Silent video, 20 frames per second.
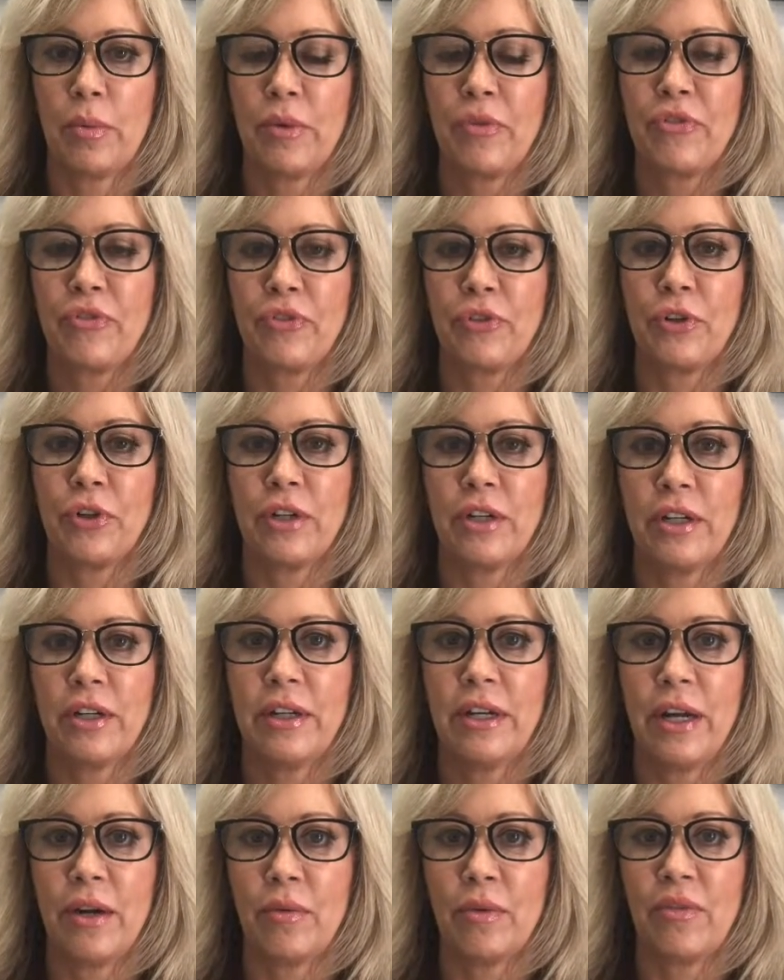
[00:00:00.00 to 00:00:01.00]
Florida
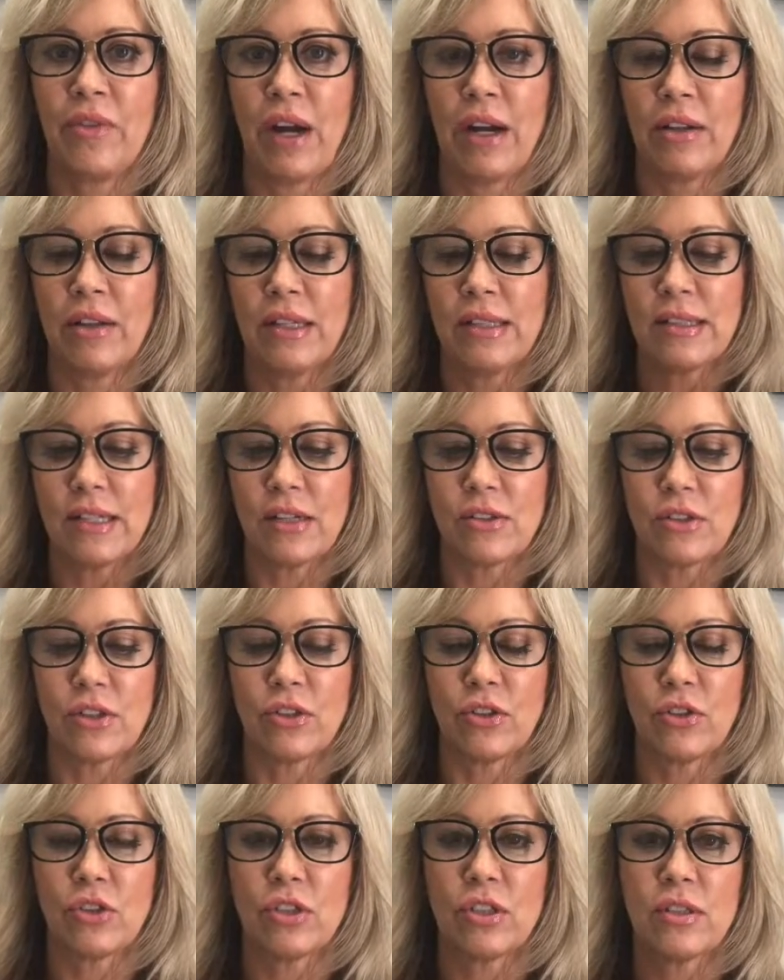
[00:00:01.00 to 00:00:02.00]
at Revitalize Health
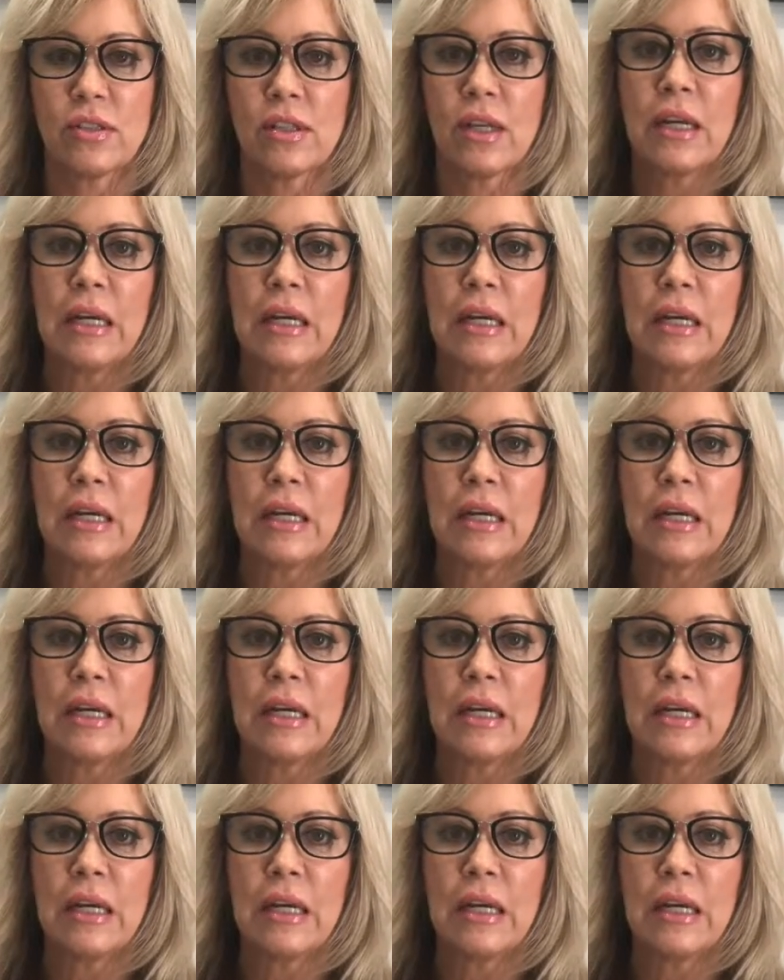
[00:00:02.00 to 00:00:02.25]
Solutions.